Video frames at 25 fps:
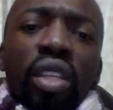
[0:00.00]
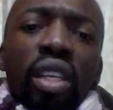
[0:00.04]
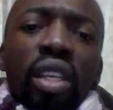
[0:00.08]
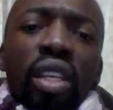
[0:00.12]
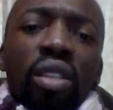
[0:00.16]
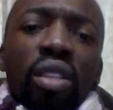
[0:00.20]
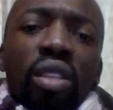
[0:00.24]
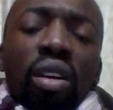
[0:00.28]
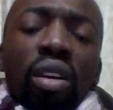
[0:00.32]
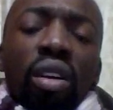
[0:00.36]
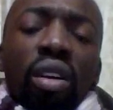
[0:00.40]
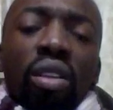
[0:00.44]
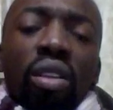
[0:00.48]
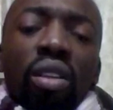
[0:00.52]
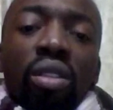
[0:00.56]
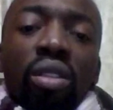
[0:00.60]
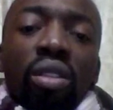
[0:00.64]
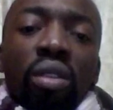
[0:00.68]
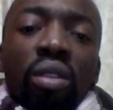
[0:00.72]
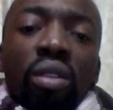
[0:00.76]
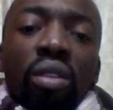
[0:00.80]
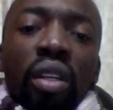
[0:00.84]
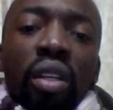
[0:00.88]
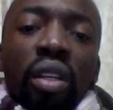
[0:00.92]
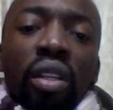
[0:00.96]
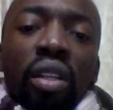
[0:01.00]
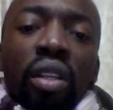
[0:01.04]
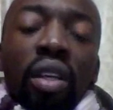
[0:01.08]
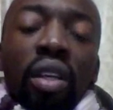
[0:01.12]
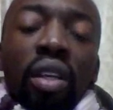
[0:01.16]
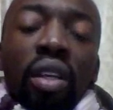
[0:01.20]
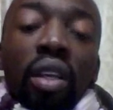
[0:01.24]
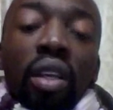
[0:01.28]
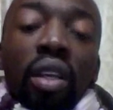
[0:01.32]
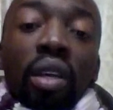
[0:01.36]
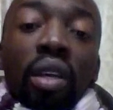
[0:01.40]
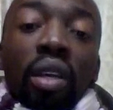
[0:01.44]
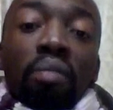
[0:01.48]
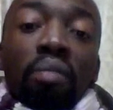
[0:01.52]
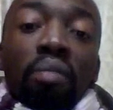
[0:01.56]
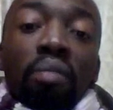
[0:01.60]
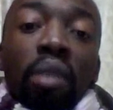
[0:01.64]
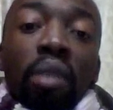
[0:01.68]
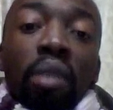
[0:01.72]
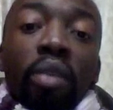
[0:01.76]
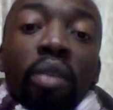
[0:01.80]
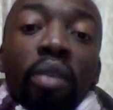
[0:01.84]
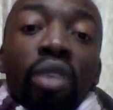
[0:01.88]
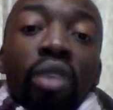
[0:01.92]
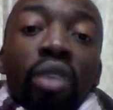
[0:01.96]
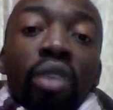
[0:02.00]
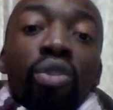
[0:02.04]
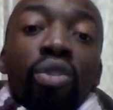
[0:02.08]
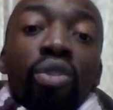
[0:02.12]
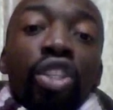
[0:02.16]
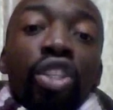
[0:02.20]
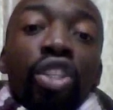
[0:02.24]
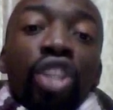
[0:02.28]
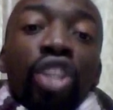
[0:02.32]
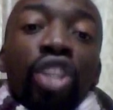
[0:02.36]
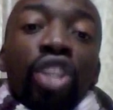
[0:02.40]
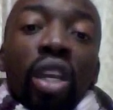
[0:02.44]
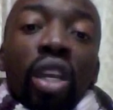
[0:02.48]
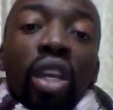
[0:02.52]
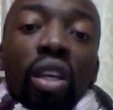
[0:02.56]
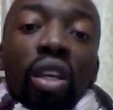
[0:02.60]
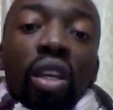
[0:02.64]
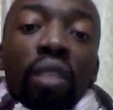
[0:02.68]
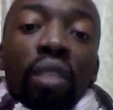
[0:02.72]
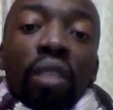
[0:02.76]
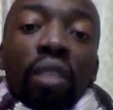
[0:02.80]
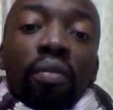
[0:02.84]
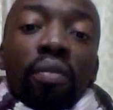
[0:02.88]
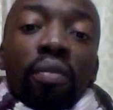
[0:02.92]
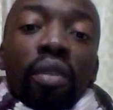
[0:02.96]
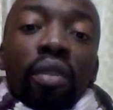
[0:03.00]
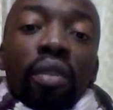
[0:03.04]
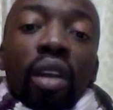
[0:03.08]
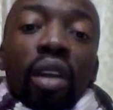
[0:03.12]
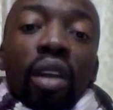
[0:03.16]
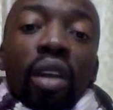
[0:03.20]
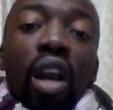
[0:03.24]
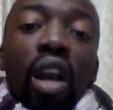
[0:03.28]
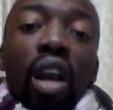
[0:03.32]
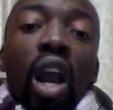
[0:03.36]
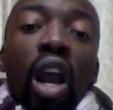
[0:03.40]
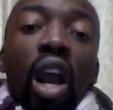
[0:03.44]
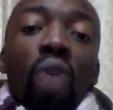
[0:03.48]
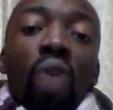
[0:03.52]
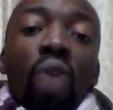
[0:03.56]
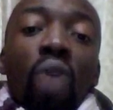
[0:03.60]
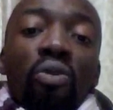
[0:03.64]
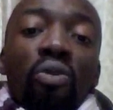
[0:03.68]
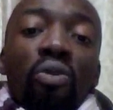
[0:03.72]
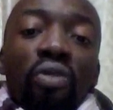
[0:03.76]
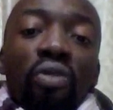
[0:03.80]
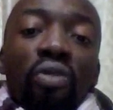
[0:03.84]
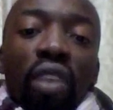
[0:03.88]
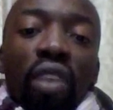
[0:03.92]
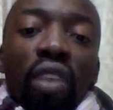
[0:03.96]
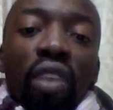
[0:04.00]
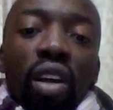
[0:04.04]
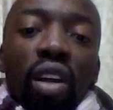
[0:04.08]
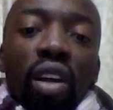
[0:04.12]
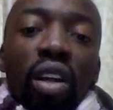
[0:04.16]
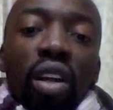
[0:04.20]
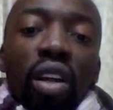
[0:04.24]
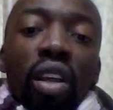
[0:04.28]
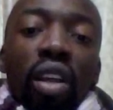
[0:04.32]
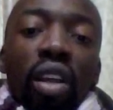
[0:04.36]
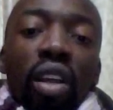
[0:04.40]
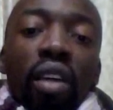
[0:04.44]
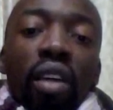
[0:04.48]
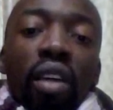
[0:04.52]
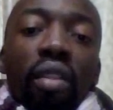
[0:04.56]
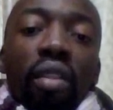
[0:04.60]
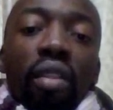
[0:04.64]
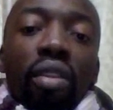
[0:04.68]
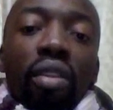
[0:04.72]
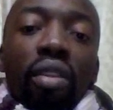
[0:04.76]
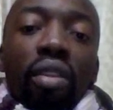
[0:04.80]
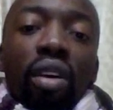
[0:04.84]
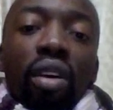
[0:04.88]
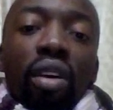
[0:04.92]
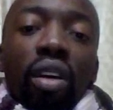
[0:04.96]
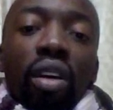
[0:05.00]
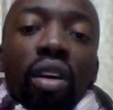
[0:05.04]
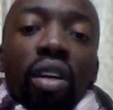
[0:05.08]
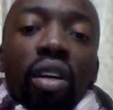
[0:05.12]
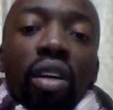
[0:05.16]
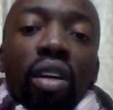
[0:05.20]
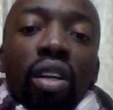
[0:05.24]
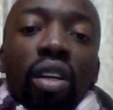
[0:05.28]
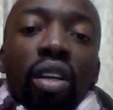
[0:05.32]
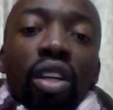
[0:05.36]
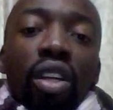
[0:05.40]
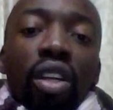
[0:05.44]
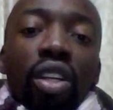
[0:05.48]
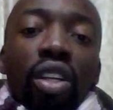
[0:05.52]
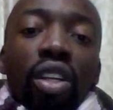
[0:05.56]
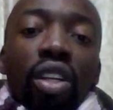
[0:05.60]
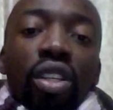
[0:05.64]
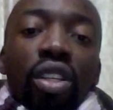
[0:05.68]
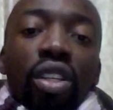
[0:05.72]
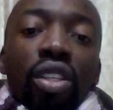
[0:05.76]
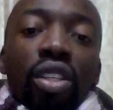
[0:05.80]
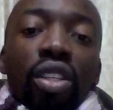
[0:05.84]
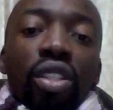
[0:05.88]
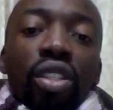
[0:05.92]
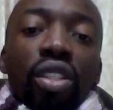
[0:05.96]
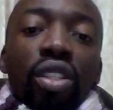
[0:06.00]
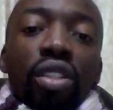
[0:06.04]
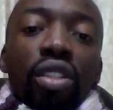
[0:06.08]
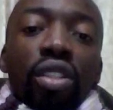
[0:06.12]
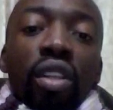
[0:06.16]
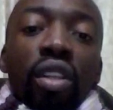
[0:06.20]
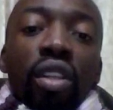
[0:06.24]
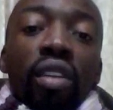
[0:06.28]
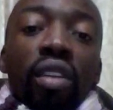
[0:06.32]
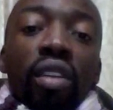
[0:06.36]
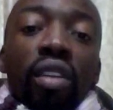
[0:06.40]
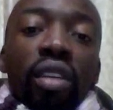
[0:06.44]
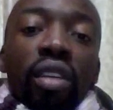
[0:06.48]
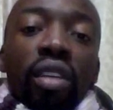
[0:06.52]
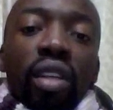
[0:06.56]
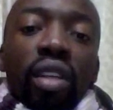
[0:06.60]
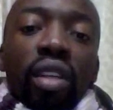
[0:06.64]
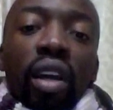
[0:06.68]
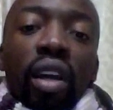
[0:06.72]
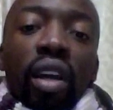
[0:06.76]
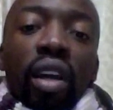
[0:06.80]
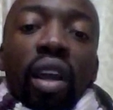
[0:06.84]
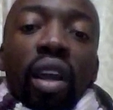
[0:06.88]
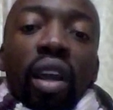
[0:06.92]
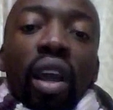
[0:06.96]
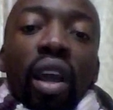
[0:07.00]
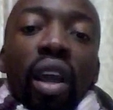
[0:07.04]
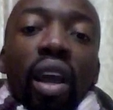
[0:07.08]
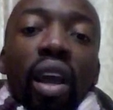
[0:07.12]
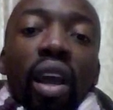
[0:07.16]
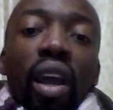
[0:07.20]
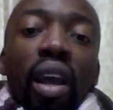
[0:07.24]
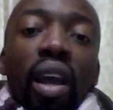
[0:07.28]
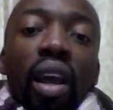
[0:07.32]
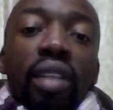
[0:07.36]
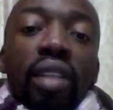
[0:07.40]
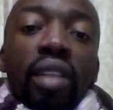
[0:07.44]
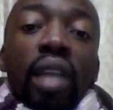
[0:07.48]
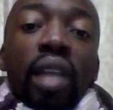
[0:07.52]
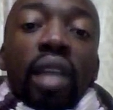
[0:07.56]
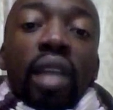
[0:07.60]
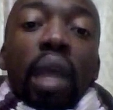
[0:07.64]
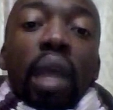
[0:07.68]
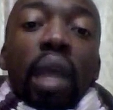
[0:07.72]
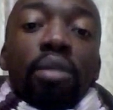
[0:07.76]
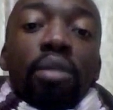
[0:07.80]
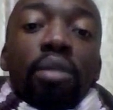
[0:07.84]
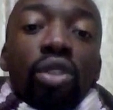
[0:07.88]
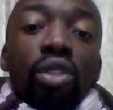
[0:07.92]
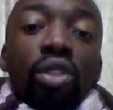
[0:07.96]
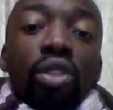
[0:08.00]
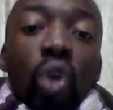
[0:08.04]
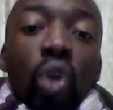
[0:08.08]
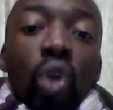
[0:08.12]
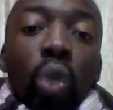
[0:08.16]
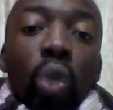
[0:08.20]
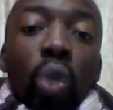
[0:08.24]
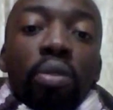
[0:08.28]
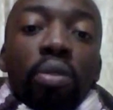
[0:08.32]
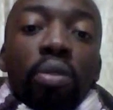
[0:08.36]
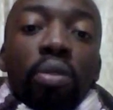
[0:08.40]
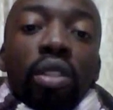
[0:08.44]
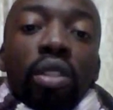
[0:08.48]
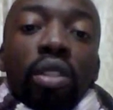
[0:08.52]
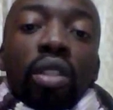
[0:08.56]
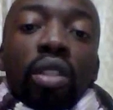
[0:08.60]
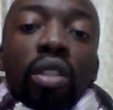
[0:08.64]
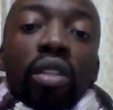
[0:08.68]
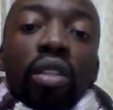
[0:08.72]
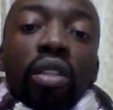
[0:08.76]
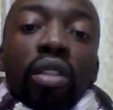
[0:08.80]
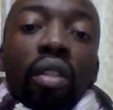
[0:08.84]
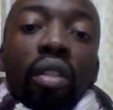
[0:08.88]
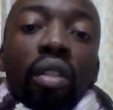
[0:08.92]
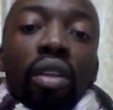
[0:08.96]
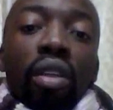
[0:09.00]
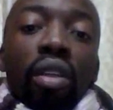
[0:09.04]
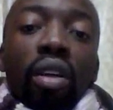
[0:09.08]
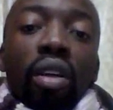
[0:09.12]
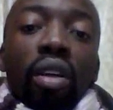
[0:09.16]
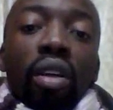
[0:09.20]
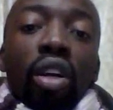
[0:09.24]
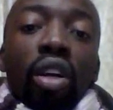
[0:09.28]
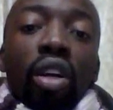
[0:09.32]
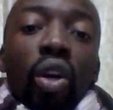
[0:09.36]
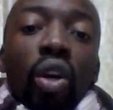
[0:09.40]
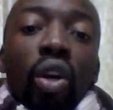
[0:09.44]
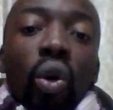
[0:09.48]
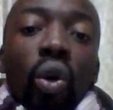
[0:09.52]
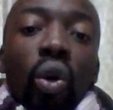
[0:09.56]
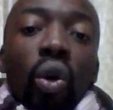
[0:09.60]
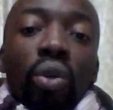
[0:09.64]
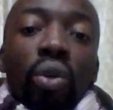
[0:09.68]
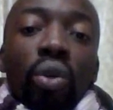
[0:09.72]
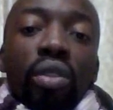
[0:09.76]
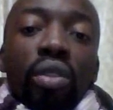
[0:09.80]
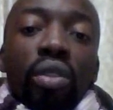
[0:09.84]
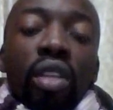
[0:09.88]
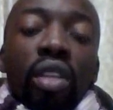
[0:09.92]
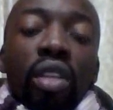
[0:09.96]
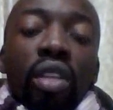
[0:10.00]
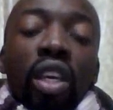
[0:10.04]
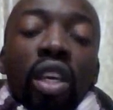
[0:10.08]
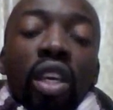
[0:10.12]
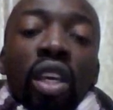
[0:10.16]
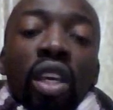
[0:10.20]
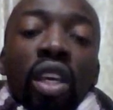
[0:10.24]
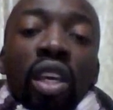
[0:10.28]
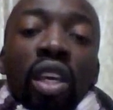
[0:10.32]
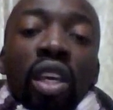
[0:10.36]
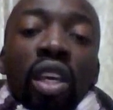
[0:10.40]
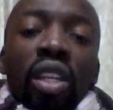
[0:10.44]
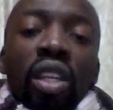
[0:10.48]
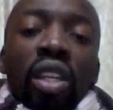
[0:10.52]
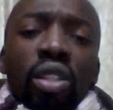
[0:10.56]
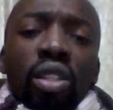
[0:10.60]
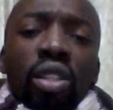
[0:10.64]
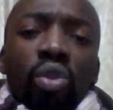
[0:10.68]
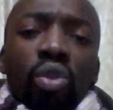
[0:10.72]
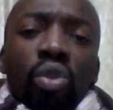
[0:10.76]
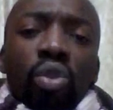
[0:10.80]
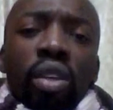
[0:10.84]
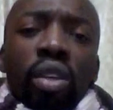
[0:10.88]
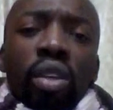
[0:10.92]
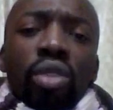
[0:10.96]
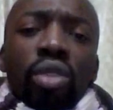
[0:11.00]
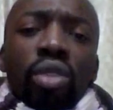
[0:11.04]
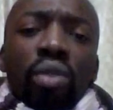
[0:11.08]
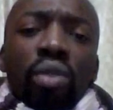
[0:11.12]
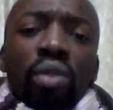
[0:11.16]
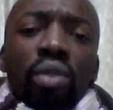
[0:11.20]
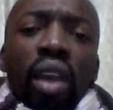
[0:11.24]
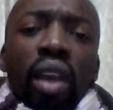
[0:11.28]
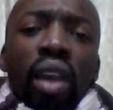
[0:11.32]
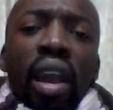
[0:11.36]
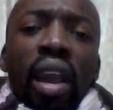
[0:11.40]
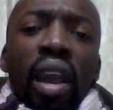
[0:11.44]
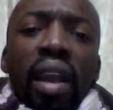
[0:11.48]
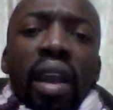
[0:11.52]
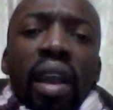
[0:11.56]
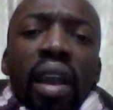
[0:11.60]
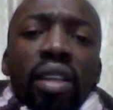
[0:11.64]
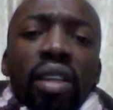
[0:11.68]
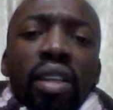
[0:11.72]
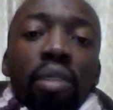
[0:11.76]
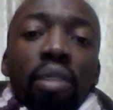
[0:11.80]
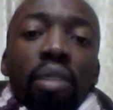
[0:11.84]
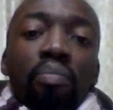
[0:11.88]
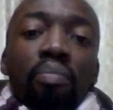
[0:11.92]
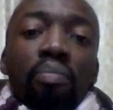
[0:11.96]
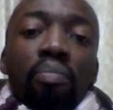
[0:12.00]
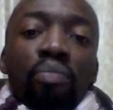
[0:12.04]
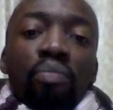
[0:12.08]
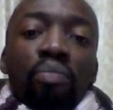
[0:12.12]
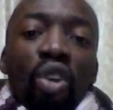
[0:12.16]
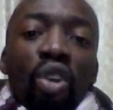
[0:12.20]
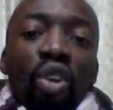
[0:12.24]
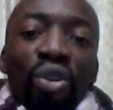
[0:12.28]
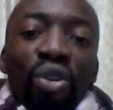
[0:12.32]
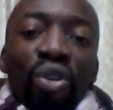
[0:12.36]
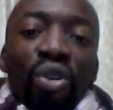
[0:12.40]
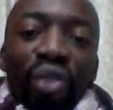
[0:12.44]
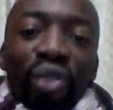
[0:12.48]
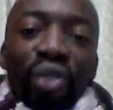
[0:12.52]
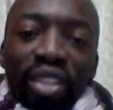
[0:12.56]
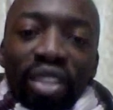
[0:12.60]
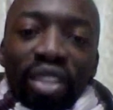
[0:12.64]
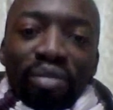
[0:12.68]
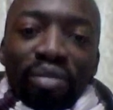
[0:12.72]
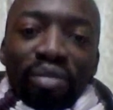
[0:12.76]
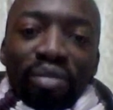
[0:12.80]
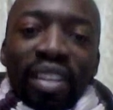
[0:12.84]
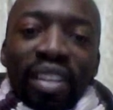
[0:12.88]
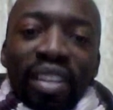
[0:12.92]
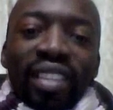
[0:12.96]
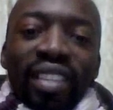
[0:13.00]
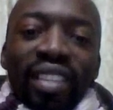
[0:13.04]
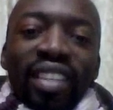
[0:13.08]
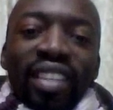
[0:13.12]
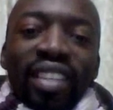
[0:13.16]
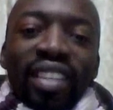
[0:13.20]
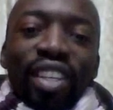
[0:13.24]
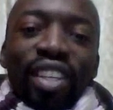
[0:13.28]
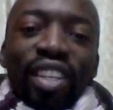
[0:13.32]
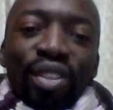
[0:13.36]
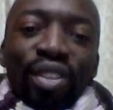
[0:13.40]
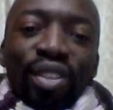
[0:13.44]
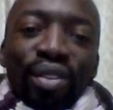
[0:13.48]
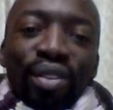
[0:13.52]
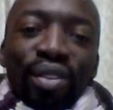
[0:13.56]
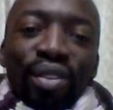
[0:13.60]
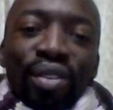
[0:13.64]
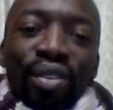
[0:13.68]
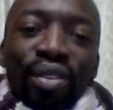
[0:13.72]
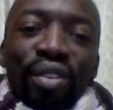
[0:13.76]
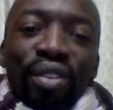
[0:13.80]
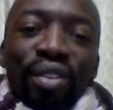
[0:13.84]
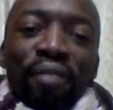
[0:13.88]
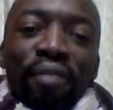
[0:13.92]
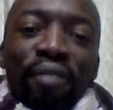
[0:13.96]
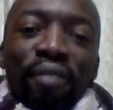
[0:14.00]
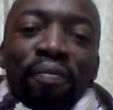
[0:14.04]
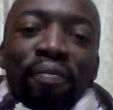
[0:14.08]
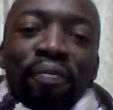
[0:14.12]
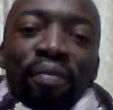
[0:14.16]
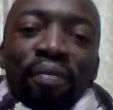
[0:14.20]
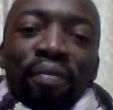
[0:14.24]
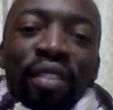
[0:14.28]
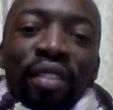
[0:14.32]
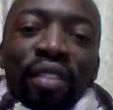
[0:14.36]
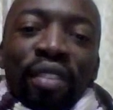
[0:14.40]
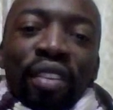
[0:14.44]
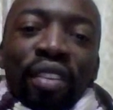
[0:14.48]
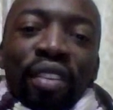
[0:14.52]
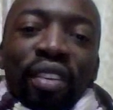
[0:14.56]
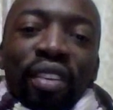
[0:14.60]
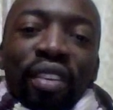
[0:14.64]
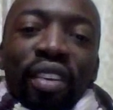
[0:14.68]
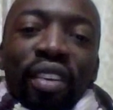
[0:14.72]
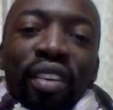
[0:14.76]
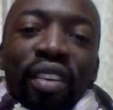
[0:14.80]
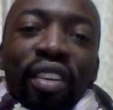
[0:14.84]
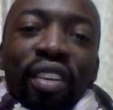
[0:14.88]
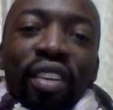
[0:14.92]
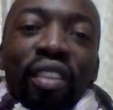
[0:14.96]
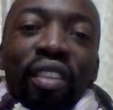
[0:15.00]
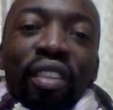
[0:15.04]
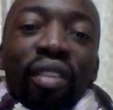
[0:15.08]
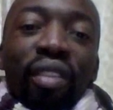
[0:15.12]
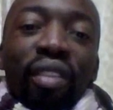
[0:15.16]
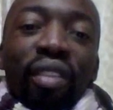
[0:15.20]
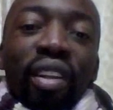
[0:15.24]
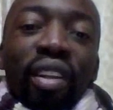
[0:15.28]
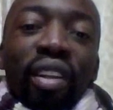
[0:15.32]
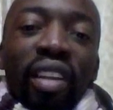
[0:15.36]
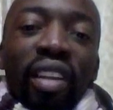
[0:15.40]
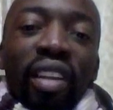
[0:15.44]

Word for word: but uh, because of its prompt nature. I think the course has been designed to meet uh, the aspiration of people of all walks of life,